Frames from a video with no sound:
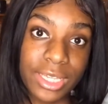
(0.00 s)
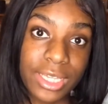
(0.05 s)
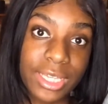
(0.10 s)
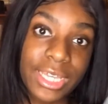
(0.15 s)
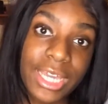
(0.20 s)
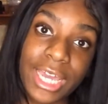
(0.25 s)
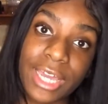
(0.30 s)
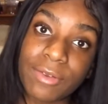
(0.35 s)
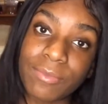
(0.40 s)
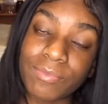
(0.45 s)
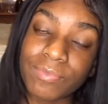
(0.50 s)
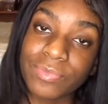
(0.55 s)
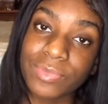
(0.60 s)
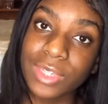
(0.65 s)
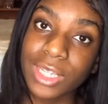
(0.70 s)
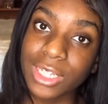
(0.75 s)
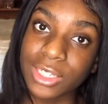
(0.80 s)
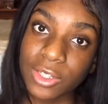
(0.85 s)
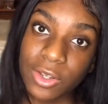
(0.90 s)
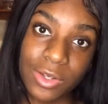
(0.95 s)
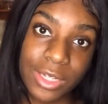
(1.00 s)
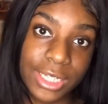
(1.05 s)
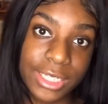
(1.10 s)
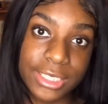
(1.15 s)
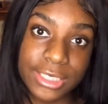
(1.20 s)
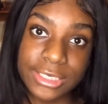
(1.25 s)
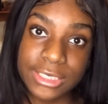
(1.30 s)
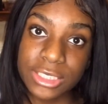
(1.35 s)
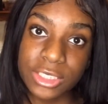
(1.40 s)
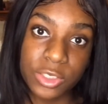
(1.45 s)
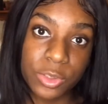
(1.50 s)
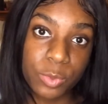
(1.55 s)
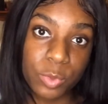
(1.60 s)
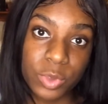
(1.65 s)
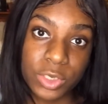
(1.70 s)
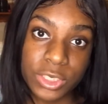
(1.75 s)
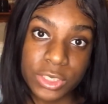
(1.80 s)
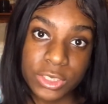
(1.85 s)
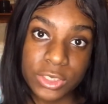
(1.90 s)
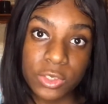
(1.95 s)
yeah, don't let these senior
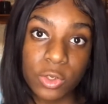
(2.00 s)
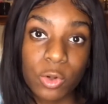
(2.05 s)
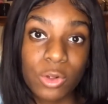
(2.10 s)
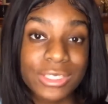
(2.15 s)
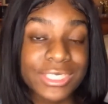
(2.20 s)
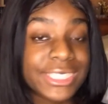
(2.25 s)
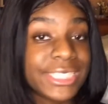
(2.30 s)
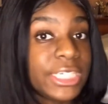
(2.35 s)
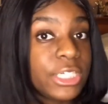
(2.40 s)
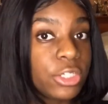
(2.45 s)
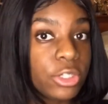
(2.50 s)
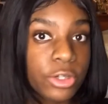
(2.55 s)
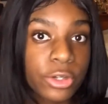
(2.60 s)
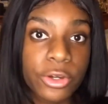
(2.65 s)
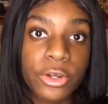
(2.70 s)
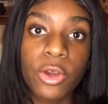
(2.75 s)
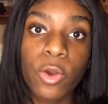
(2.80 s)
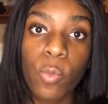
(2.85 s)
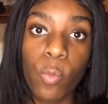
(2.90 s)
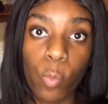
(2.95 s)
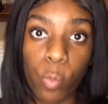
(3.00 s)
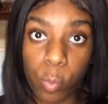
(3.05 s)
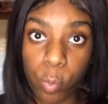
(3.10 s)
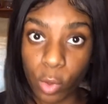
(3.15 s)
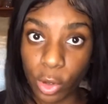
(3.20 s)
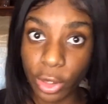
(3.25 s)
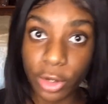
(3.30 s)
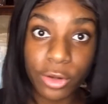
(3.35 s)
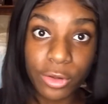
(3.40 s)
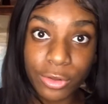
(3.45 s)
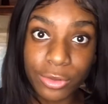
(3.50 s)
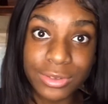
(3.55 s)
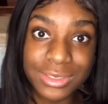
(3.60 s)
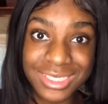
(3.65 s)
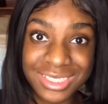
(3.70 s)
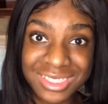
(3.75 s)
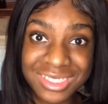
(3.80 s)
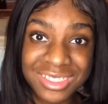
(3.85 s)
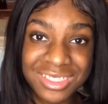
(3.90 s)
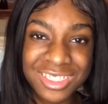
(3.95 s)
boys or senior girls,
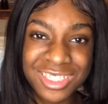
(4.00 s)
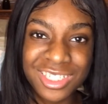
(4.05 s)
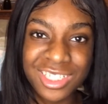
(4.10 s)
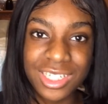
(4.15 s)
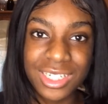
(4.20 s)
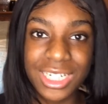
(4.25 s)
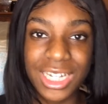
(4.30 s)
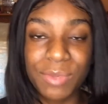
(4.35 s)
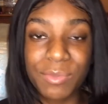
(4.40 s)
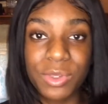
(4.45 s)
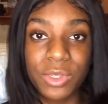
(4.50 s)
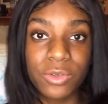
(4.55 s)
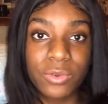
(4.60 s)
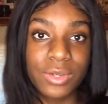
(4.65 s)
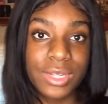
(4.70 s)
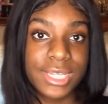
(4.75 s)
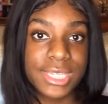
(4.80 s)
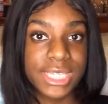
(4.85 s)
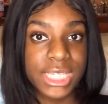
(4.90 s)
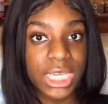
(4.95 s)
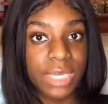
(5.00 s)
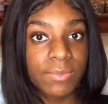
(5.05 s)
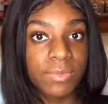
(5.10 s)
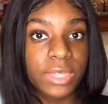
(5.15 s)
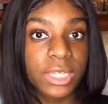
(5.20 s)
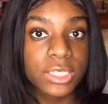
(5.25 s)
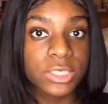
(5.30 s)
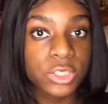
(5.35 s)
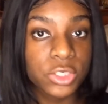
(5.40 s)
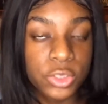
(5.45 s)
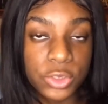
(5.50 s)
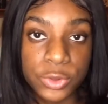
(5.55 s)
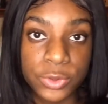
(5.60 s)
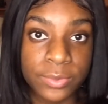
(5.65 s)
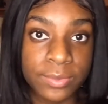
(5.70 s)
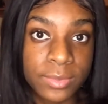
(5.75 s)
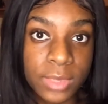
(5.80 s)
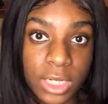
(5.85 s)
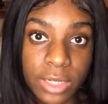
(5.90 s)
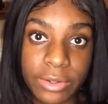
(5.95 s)
they be doing the same thing
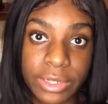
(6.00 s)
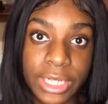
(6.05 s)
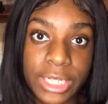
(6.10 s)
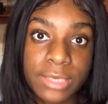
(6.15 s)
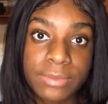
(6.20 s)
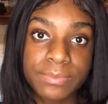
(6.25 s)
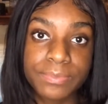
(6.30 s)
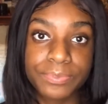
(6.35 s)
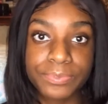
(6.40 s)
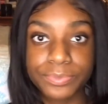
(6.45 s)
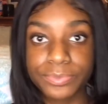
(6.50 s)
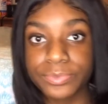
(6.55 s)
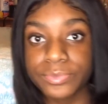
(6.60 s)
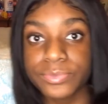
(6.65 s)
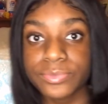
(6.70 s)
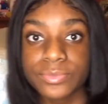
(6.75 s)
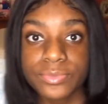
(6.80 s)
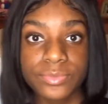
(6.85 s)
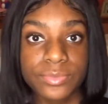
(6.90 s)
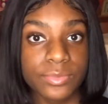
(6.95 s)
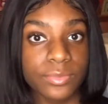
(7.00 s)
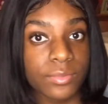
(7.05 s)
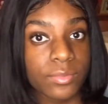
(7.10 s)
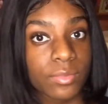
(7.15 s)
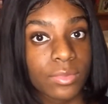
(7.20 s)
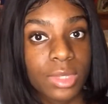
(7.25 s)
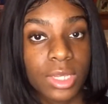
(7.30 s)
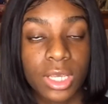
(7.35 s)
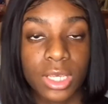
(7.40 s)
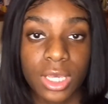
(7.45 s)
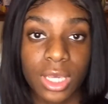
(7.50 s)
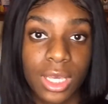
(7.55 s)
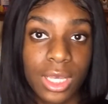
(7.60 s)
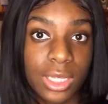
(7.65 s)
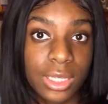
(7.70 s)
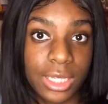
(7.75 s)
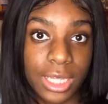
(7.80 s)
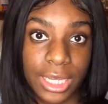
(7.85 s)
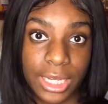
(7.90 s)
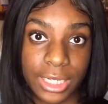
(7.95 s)
too, all right?
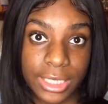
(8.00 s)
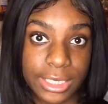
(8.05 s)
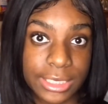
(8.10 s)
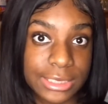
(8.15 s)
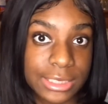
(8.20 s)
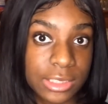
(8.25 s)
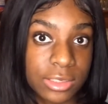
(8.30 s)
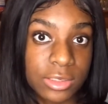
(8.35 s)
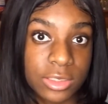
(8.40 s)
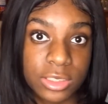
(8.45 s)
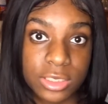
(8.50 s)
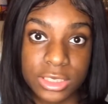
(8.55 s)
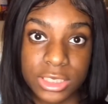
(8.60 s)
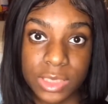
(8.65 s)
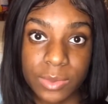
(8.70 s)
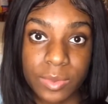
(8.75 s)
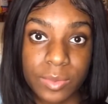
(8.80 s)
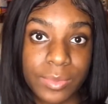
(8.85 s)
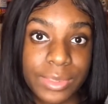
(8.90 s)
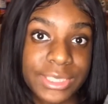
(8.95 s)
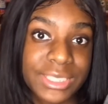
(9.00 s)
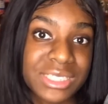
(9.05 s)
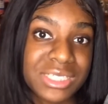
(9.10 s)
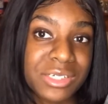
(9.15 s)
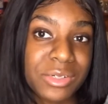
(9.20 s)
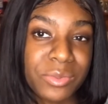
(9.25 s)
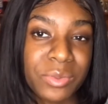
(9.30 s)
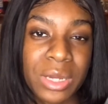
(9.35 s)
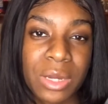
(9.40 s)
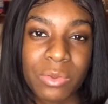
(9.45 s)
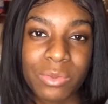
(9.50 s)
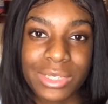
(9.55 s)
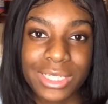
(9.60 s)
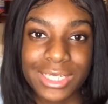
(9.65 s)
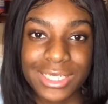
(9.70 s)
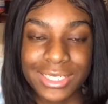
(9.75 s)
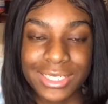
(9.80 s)
Like, these little girls, they be messing around with